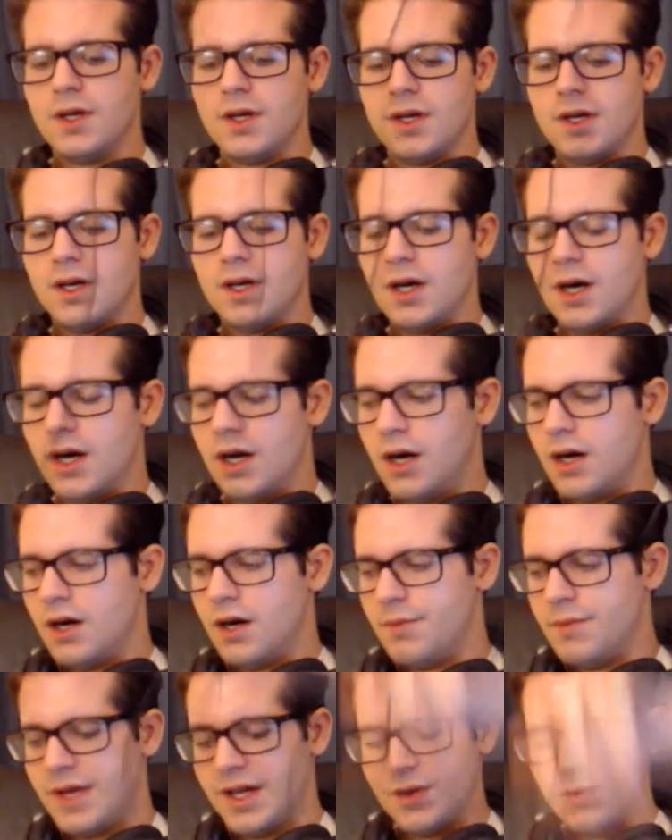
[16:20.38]

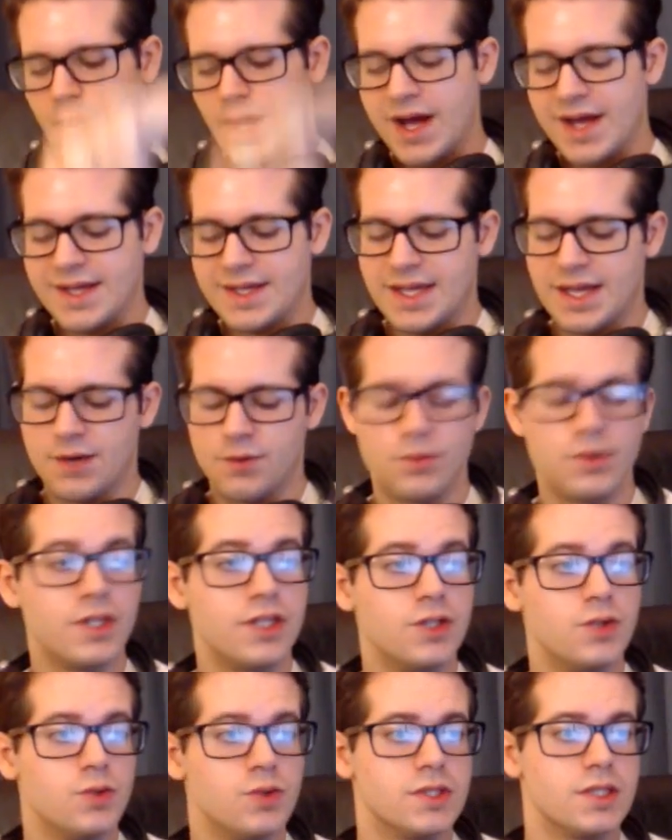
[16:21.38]
and why I can't really
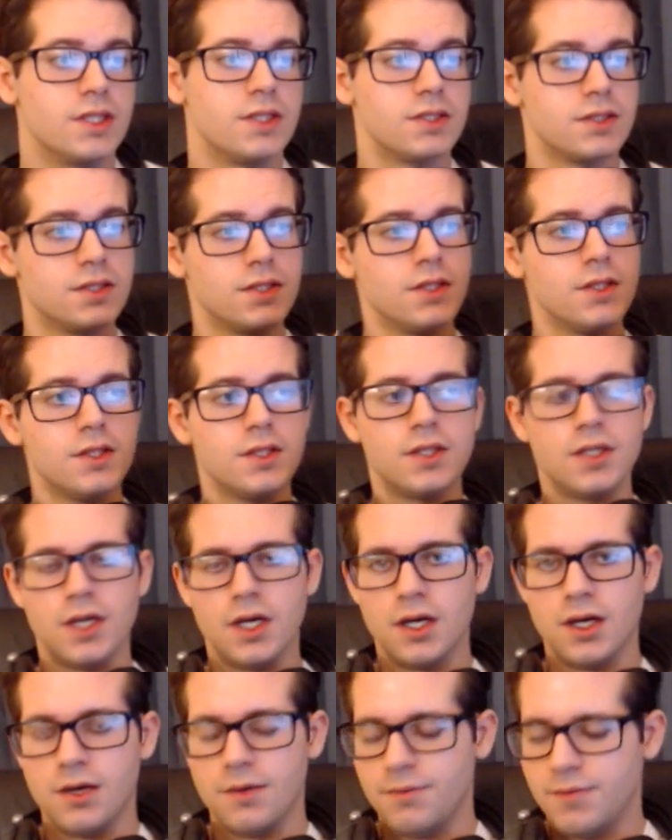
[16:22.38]
use it.
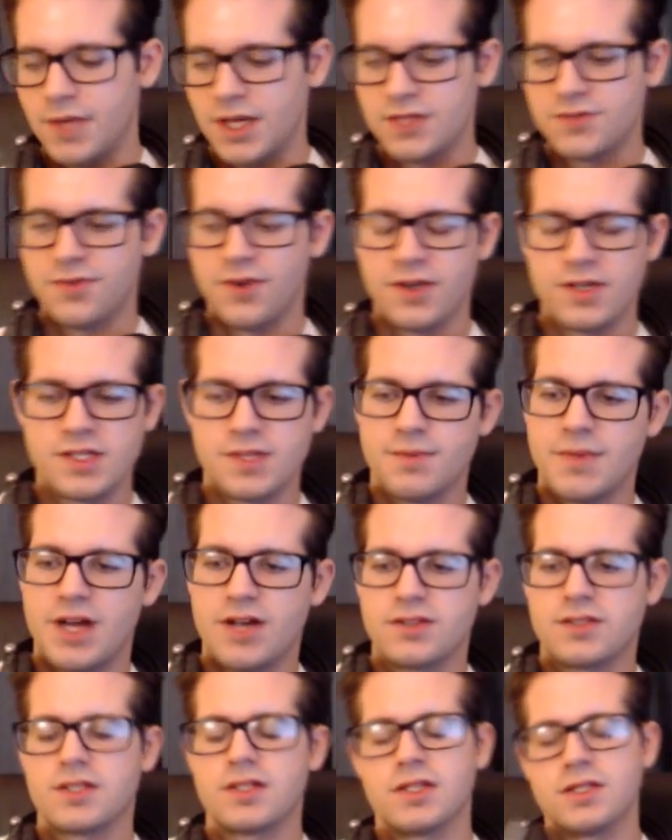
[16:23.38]
As far as the
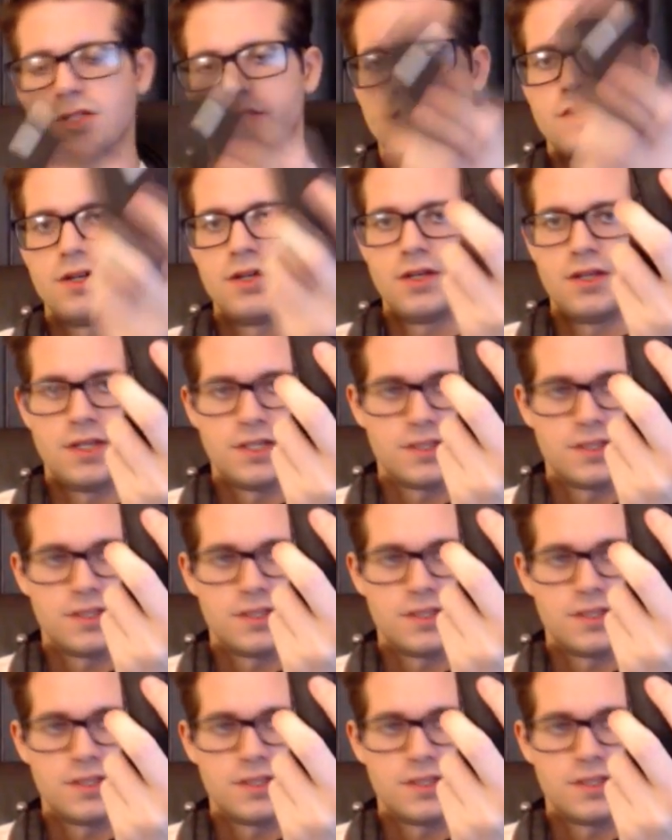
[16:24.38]
mouse is concerned, this